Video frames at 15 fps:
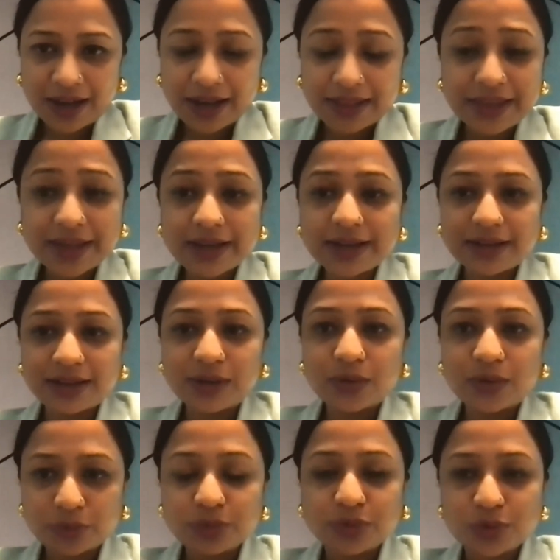think
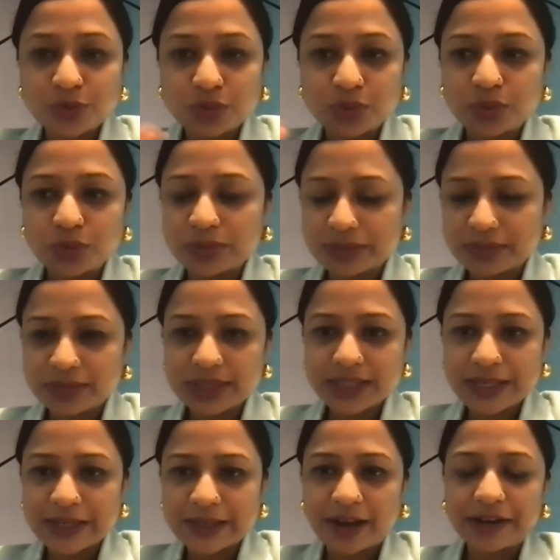through this
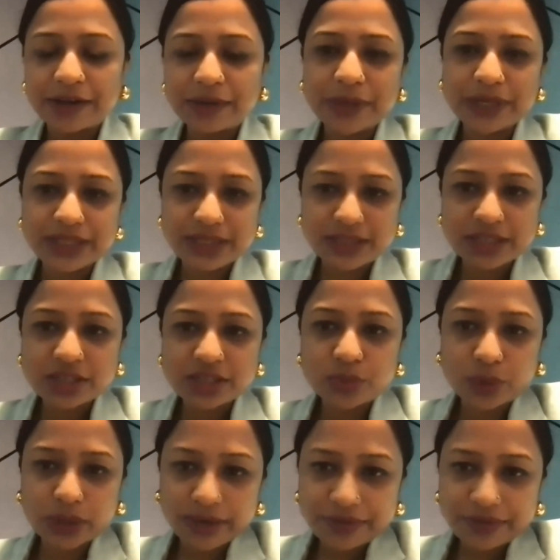entire presentation,
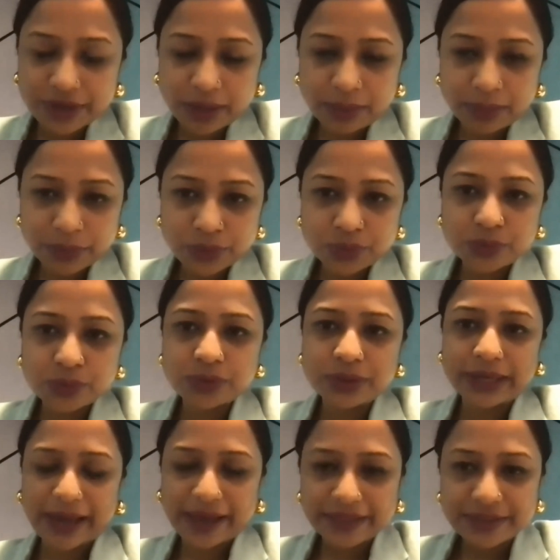what I've come
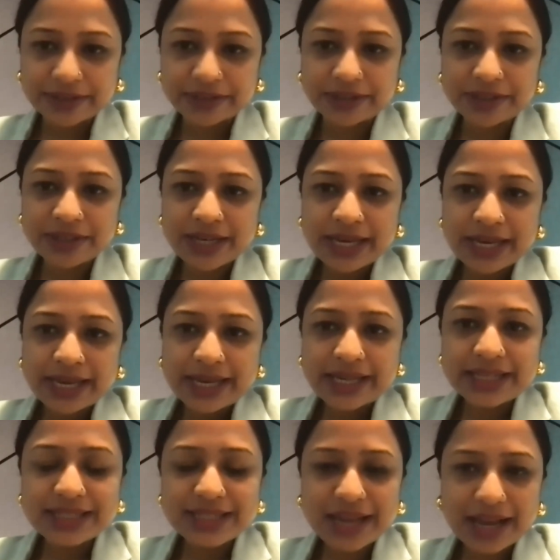to gather
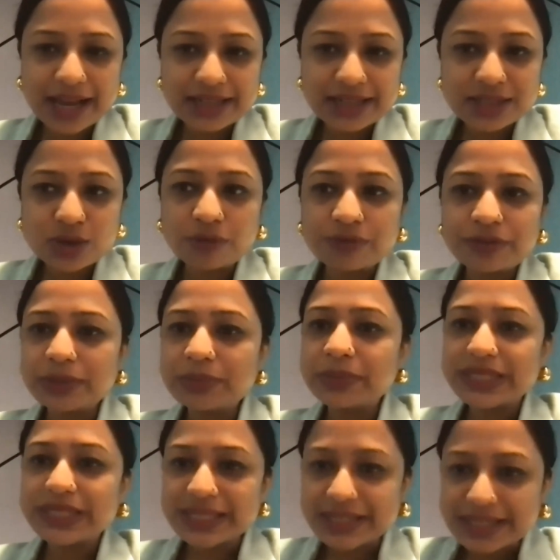is that it's often a
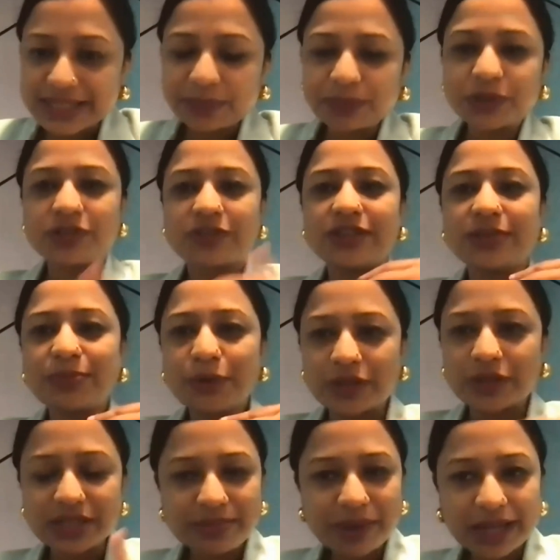misconception that
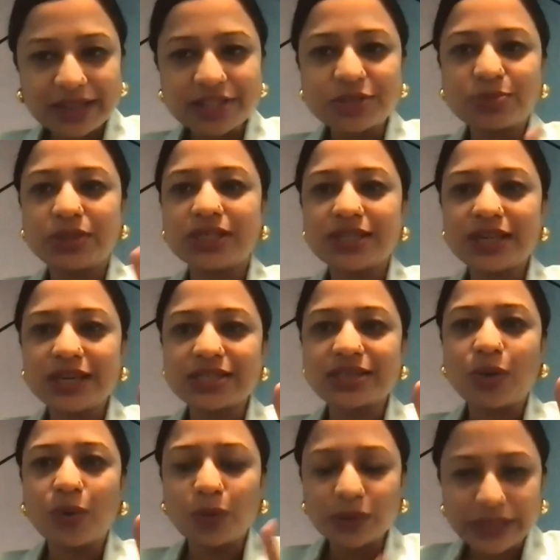project management is
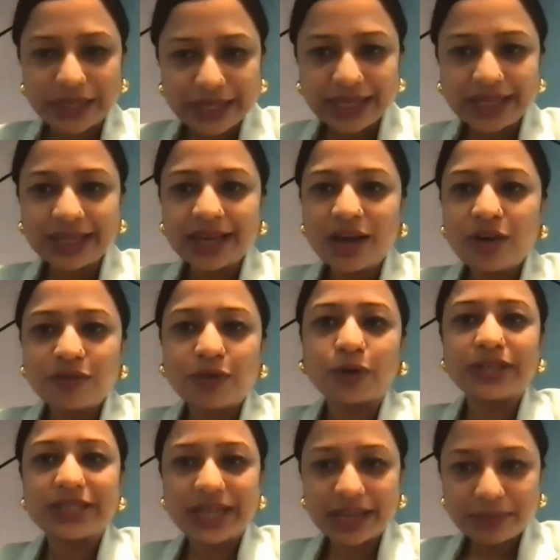only
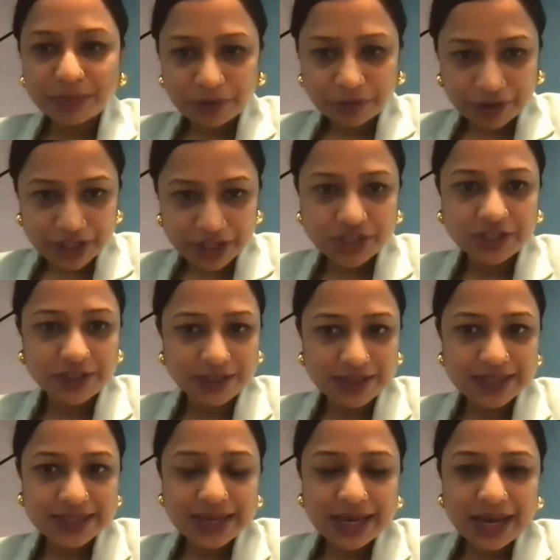for tech
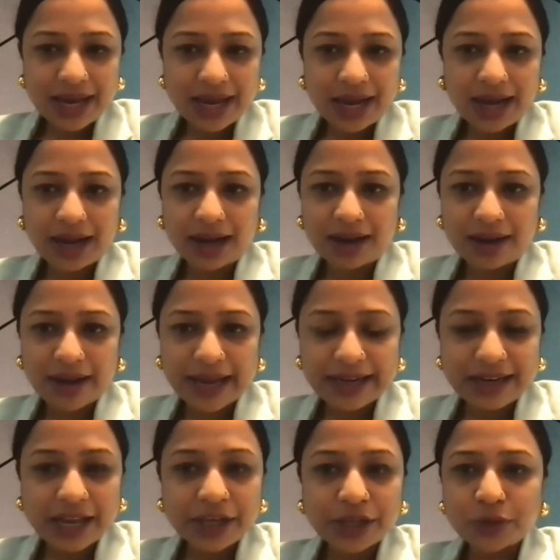professionals. And
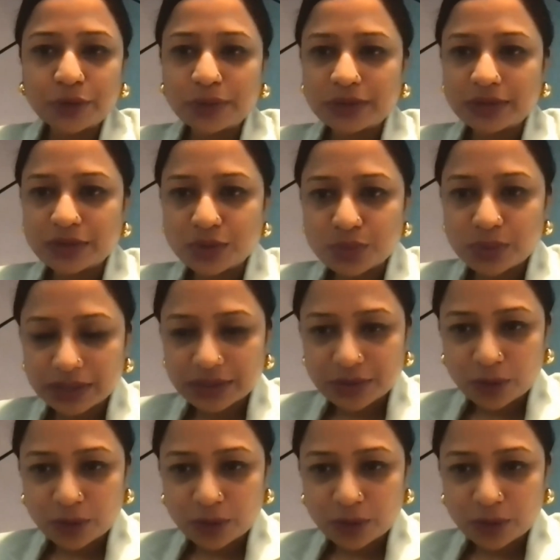the two other